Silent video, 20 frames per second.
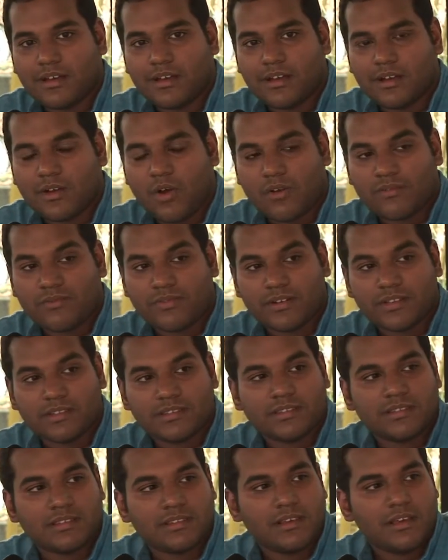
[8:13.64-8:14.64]

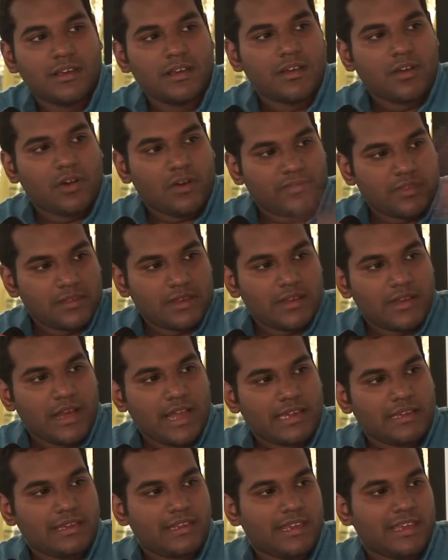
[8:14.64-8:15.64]
conference of the
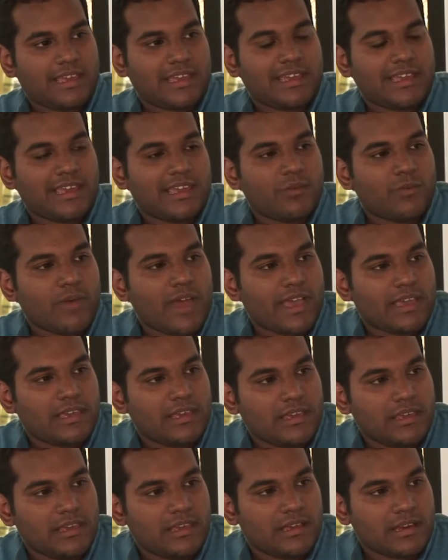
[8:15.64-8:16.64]
ITAK, where
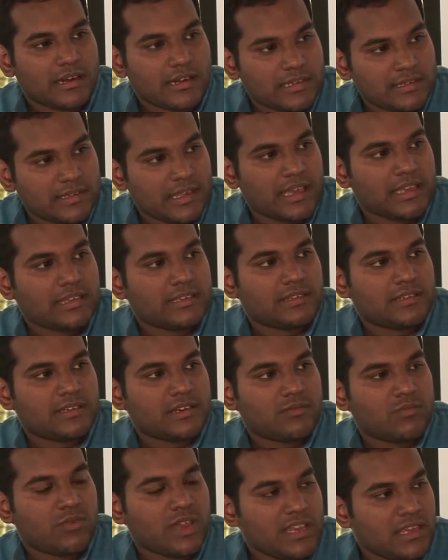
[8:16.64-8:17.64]
he criticized
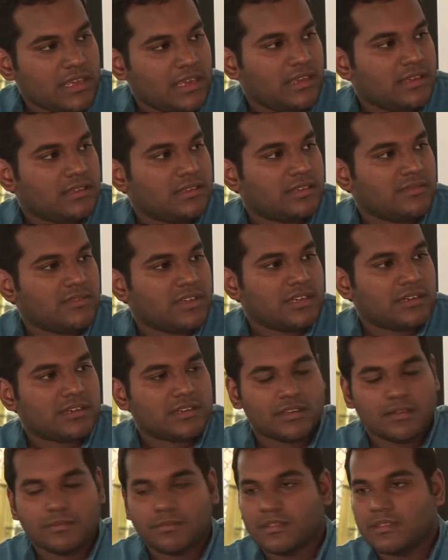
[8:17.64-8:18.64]
in very severe
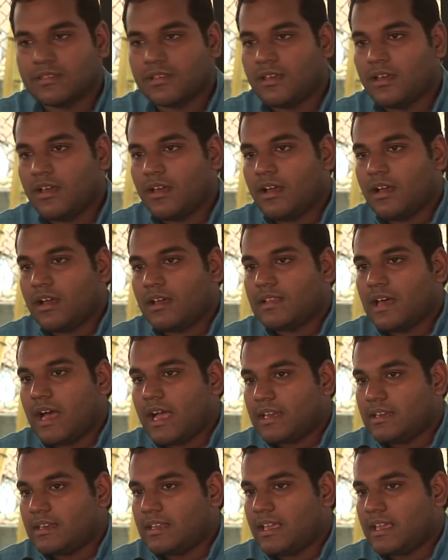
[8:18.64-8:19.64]
terms the
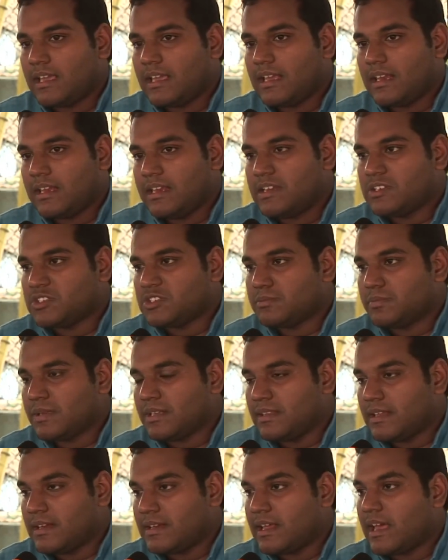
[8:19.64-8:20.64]
ITAK leadership
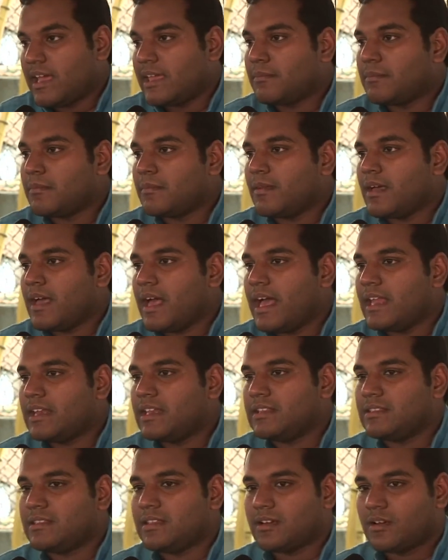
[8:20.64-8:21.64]
at that time, and
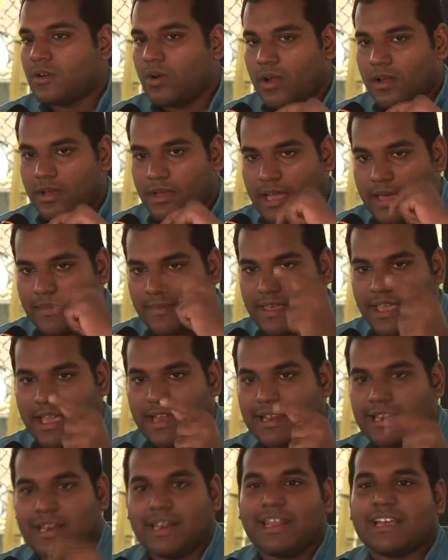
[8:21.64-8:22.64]
they
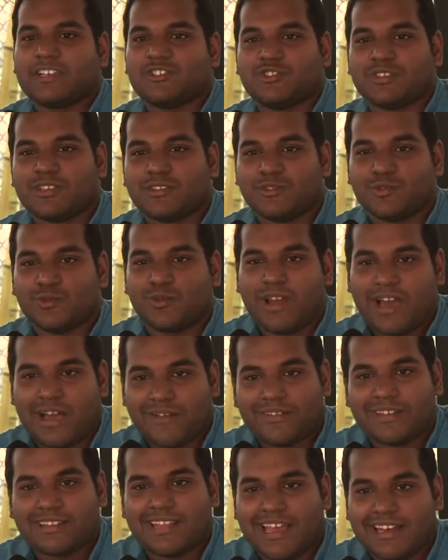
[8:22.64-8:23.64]
had an election soon
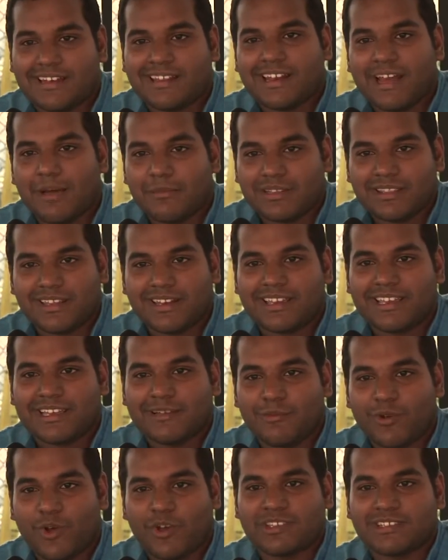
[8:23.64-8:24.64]
after that, and
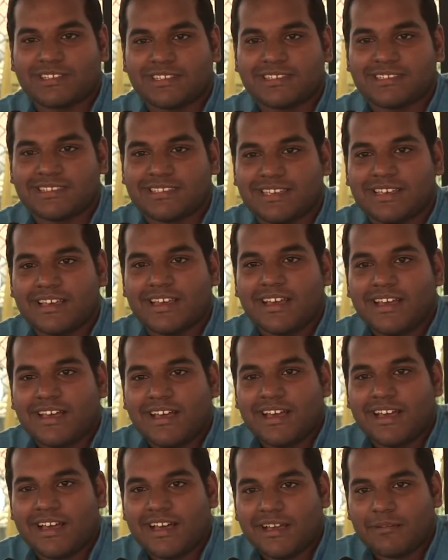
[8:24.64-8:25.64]
Amrithalingam lost his
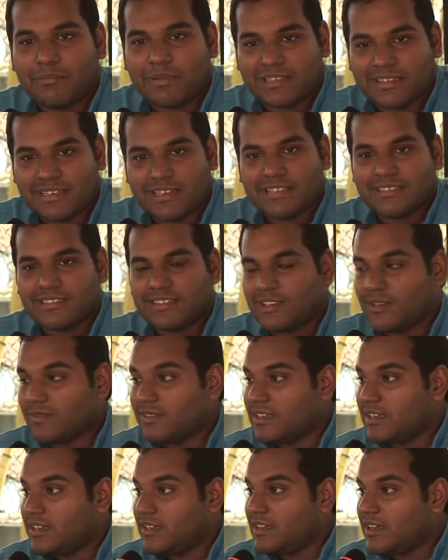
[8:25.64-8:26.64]
presidency of
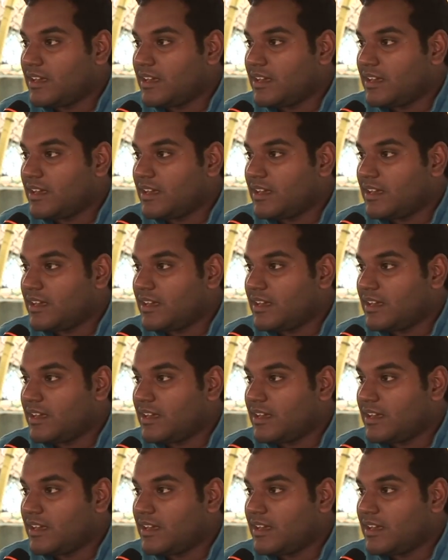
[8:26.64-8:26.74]
the